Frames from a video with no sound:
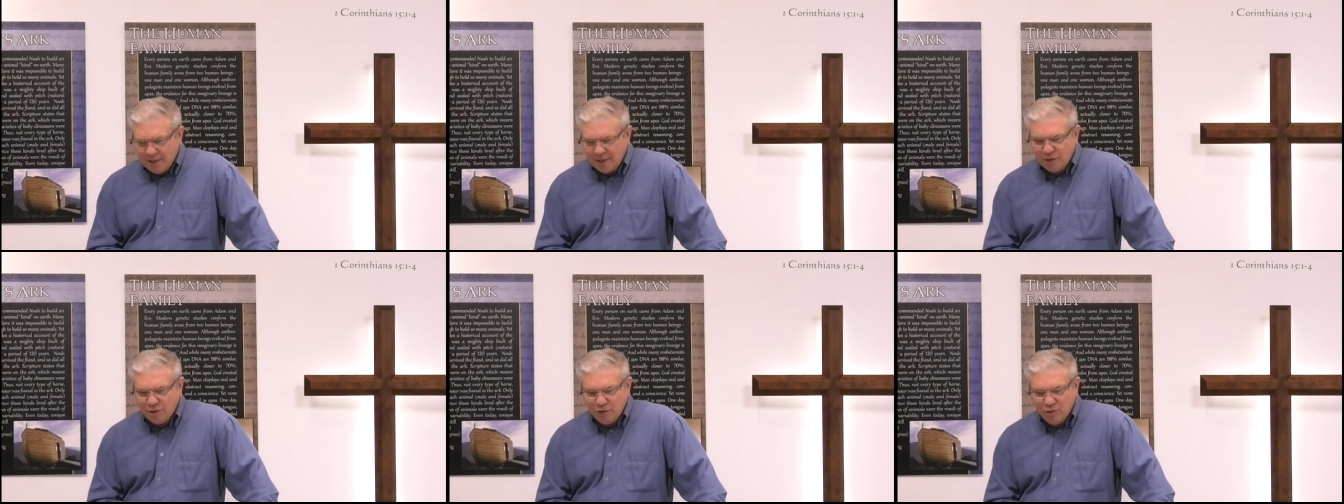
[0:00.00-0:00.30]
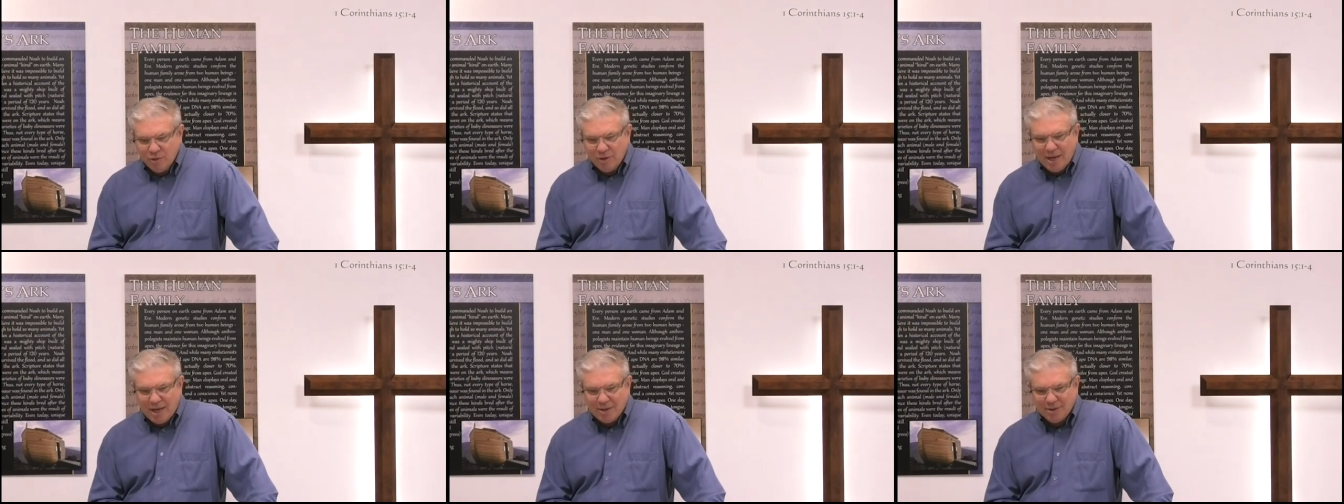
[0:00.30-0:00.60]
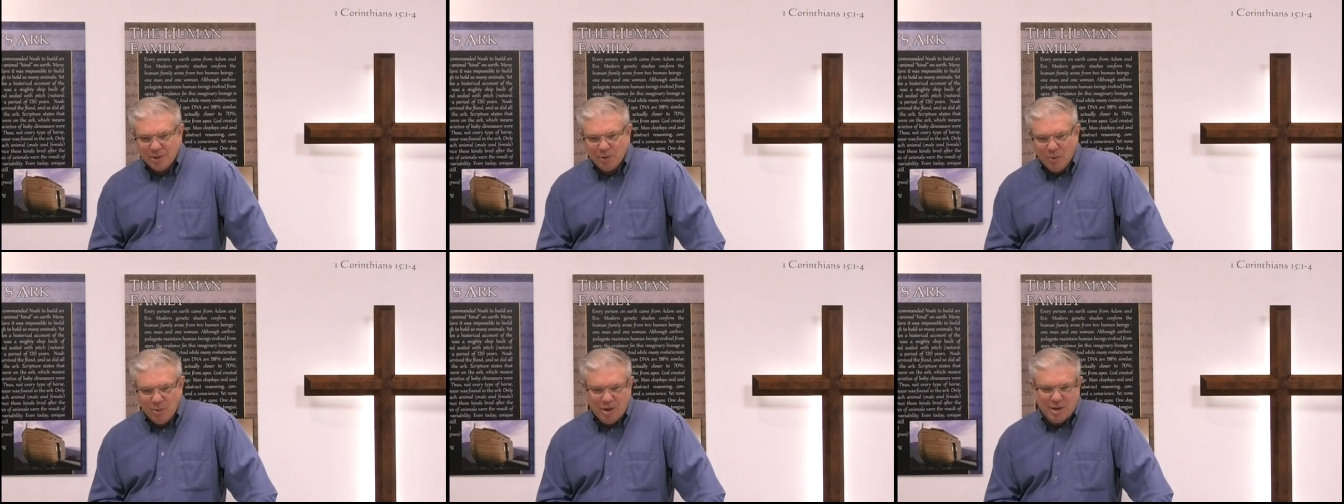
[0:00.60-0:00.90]
Like
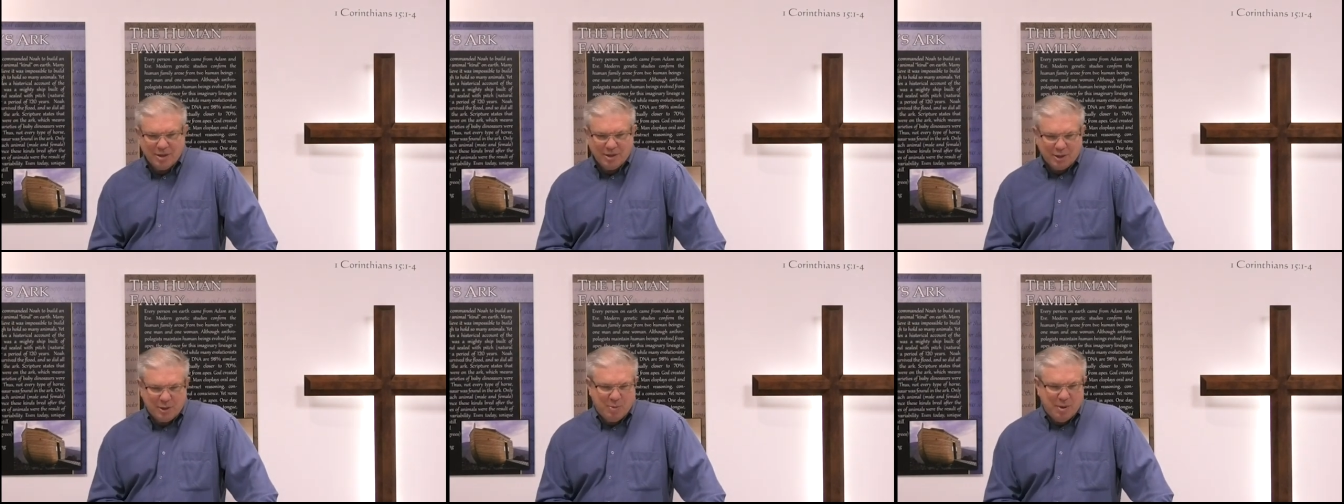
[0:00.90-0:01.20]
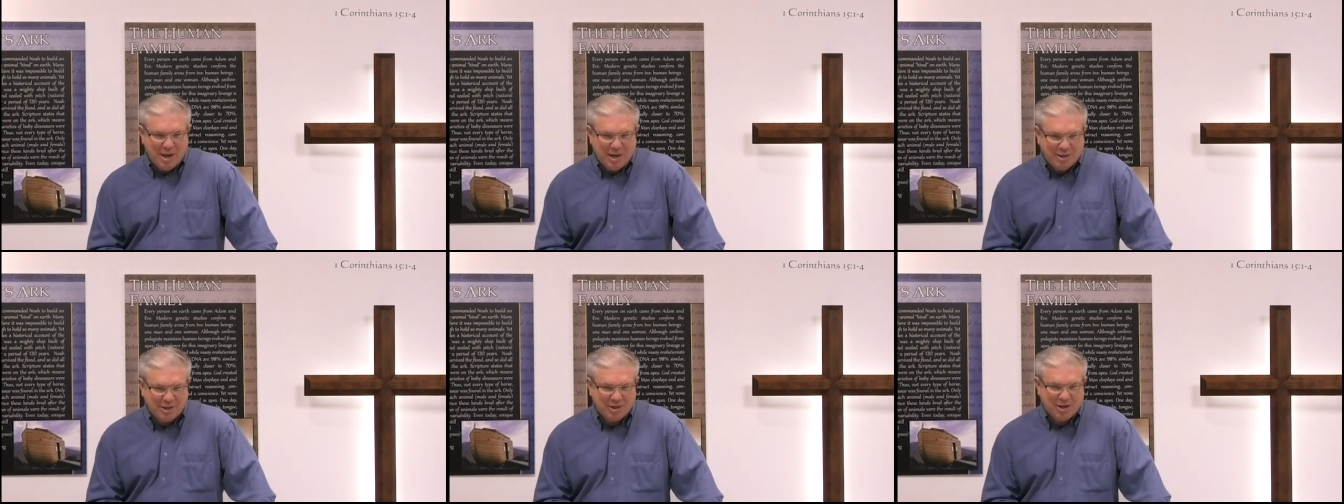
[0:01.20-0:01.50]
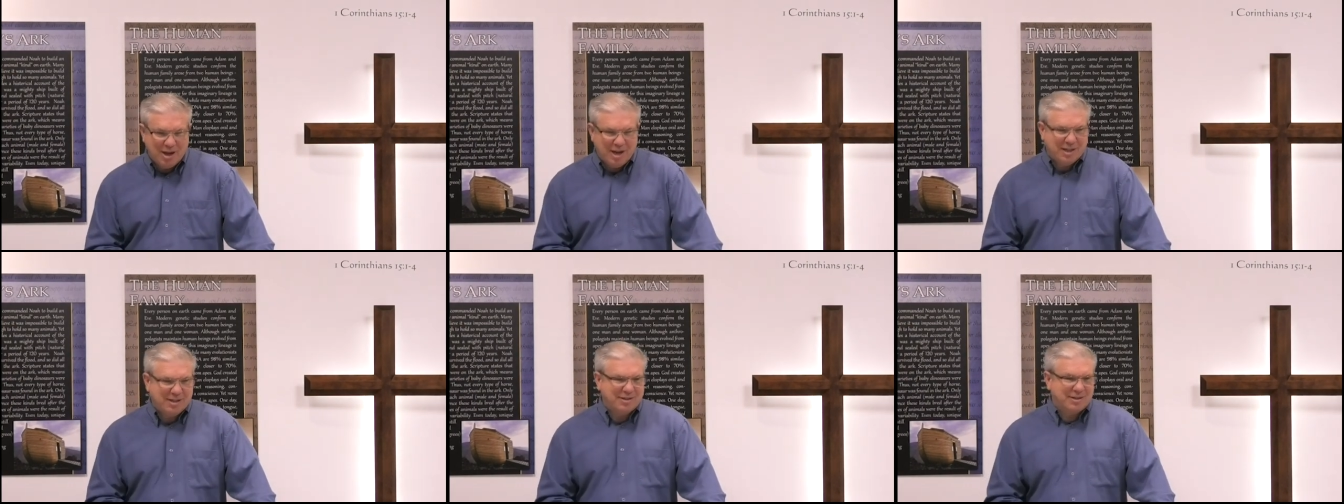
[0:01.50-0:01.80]
2001: A
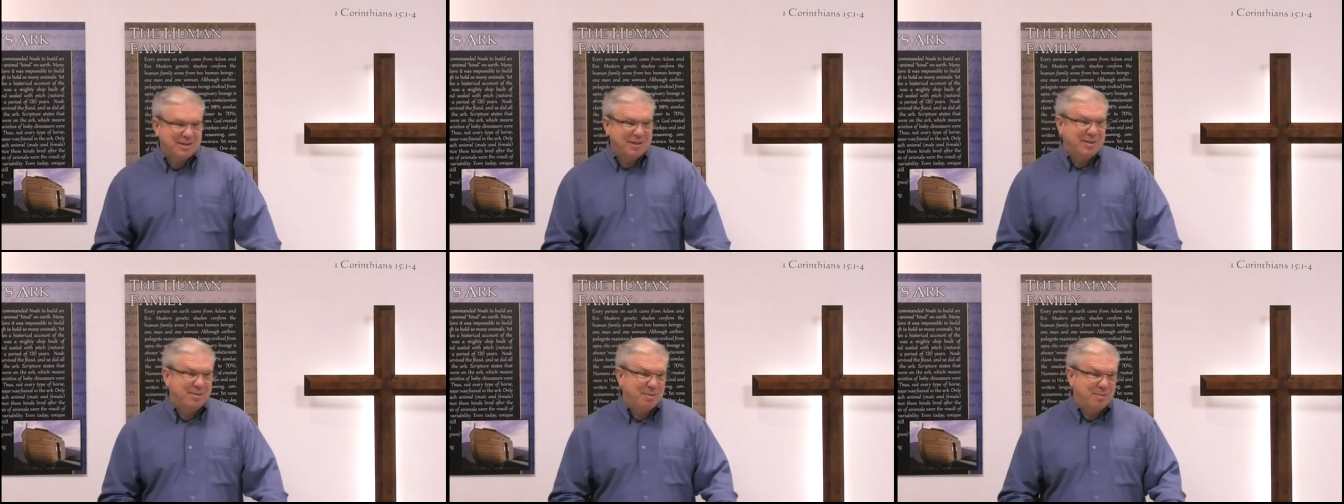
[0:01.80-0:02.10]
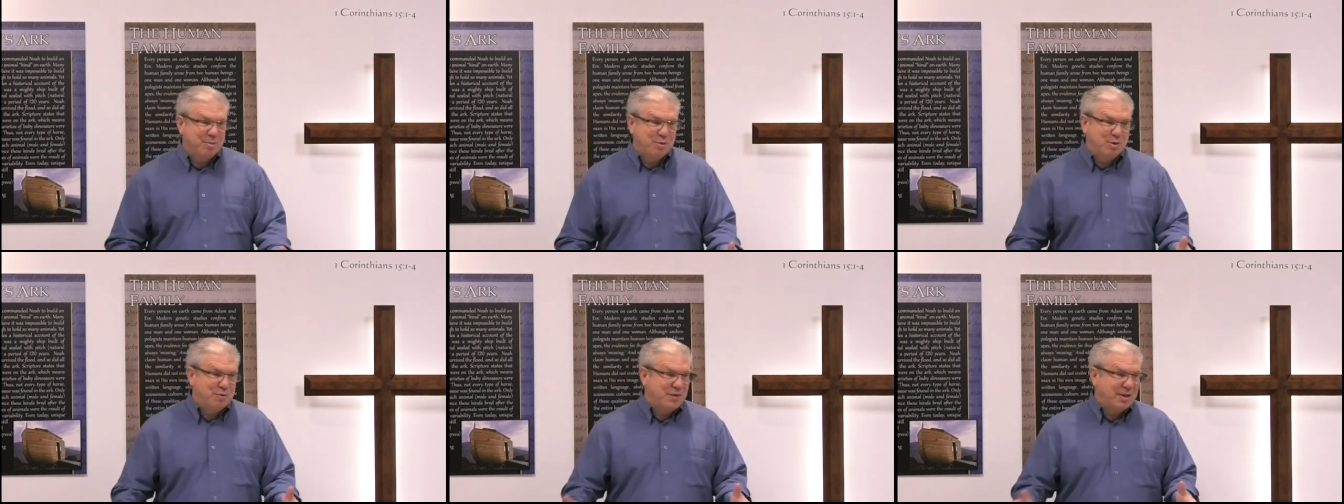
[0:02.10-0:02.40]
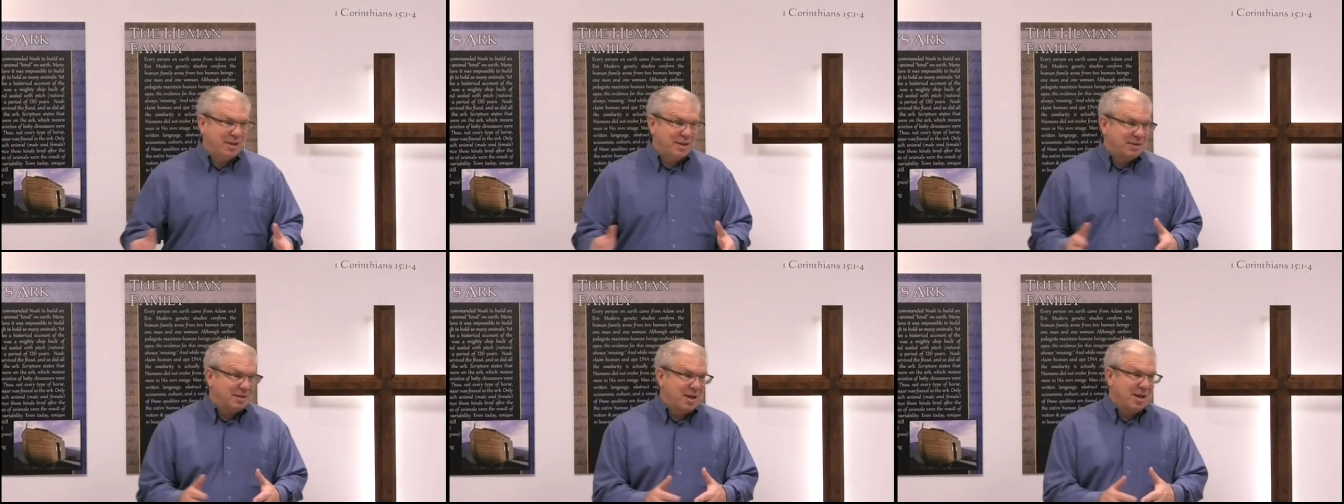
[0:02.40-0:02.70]
Space Odyssey, the
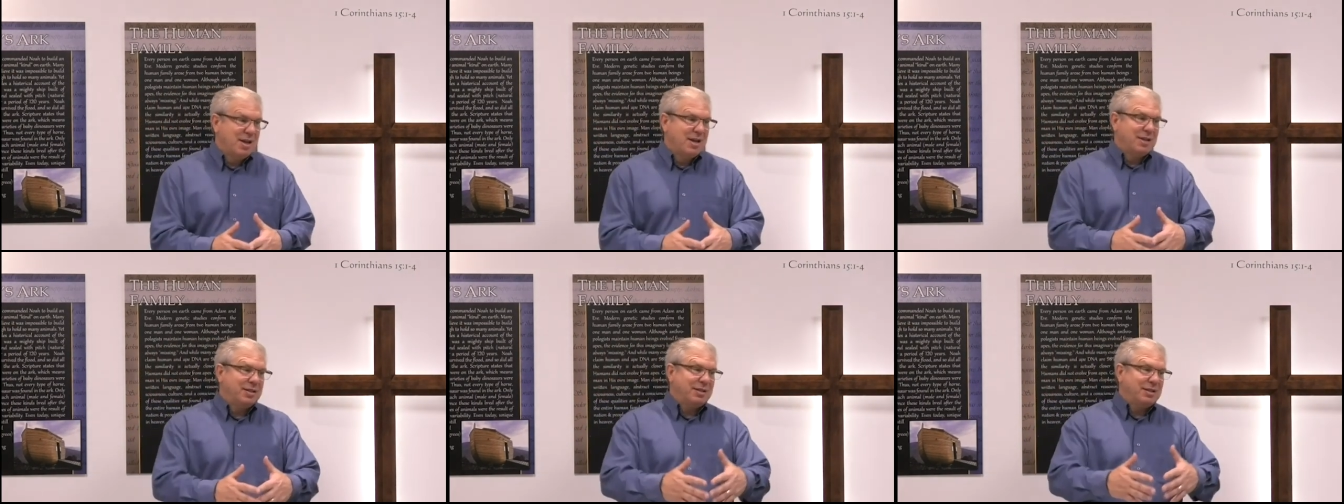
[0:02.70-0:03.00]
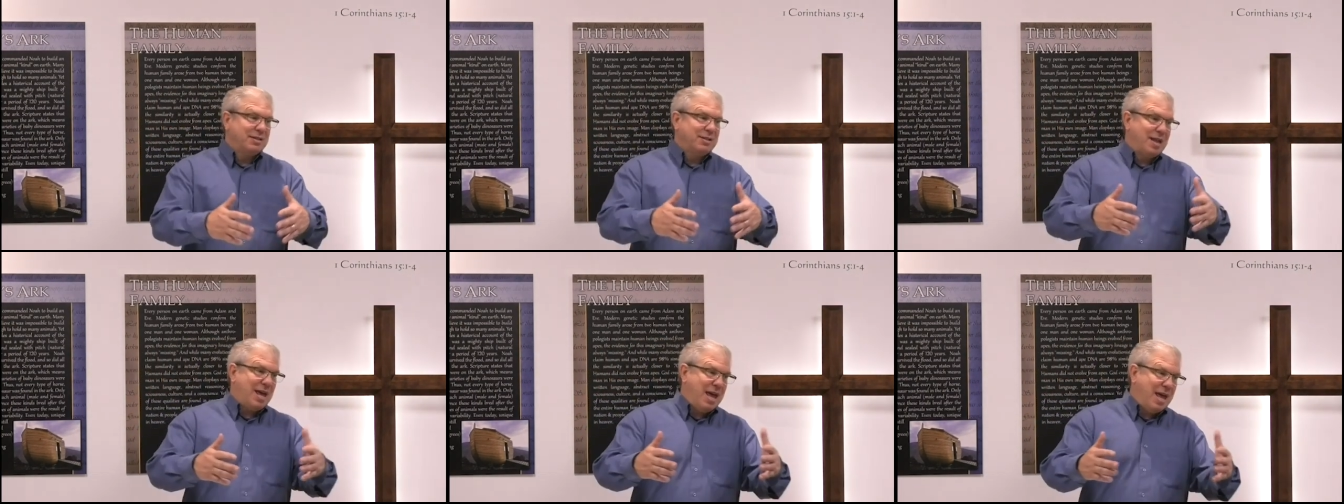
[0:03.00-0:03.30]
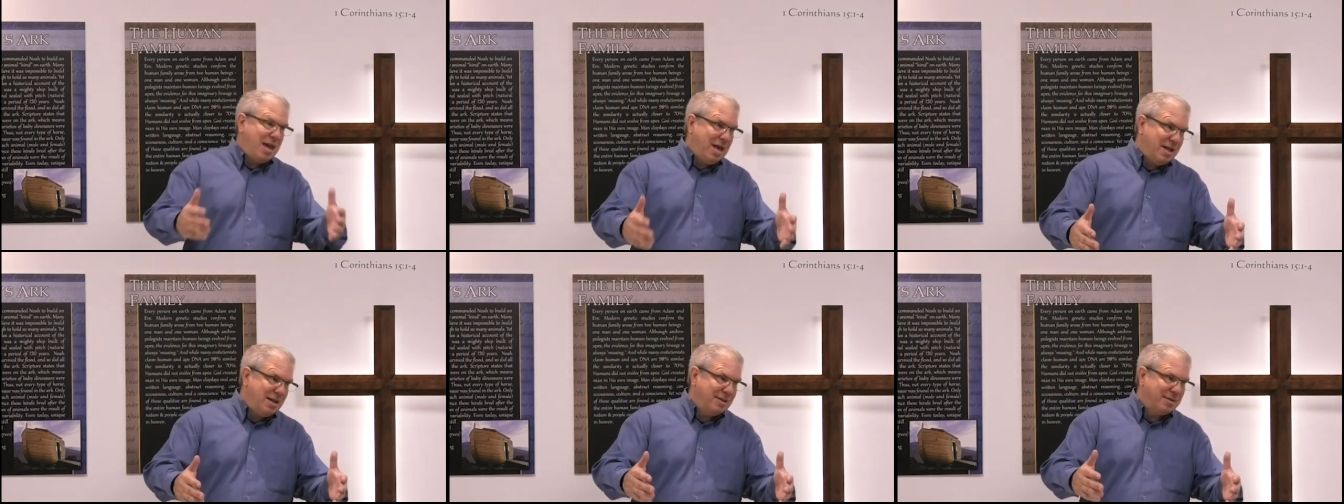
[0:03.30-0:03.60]
movie at least, it just
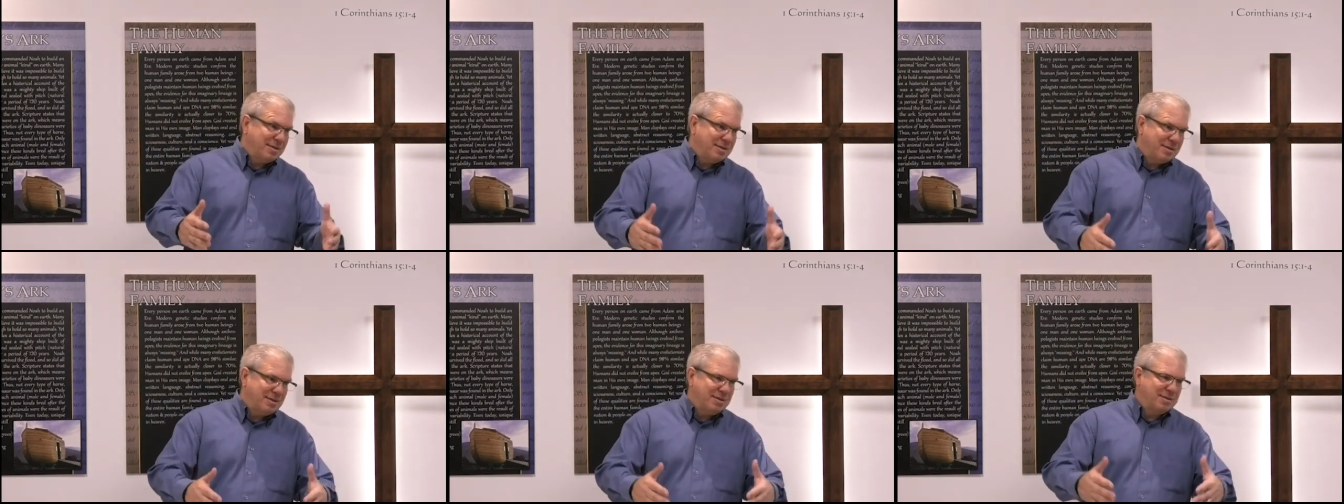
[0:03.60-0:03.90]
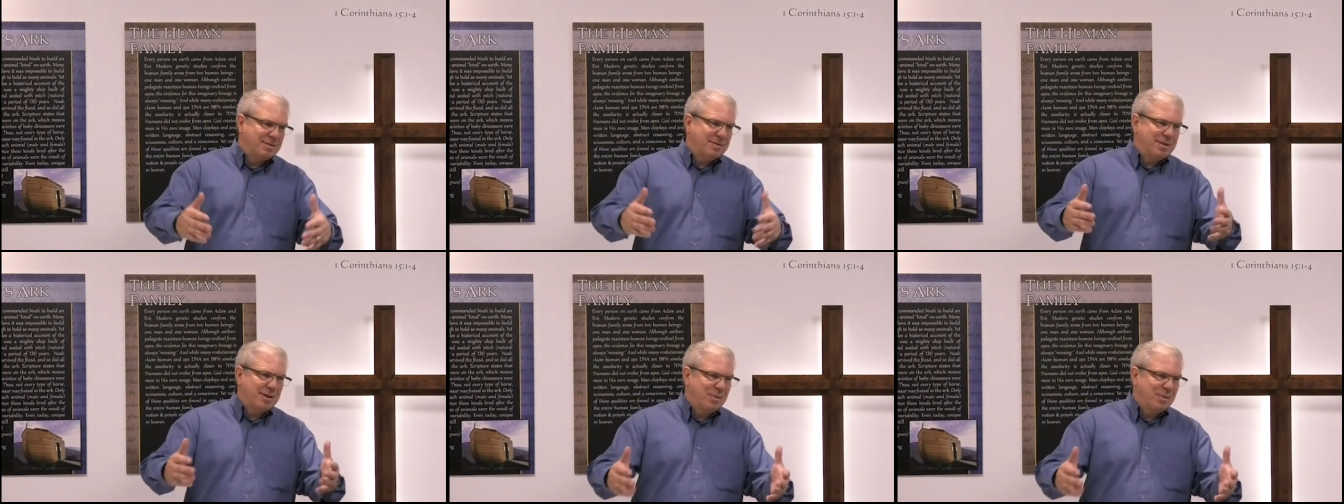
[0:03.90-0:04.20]
ends, and it's